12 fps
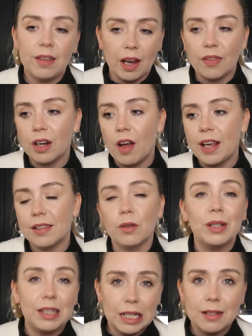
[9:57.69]
the other light, so
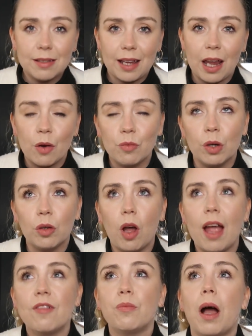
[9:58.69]
I didn't see it in real
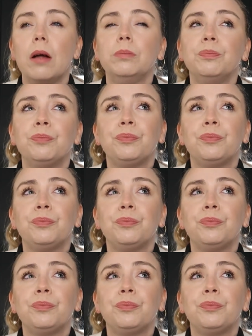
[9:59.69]
life, but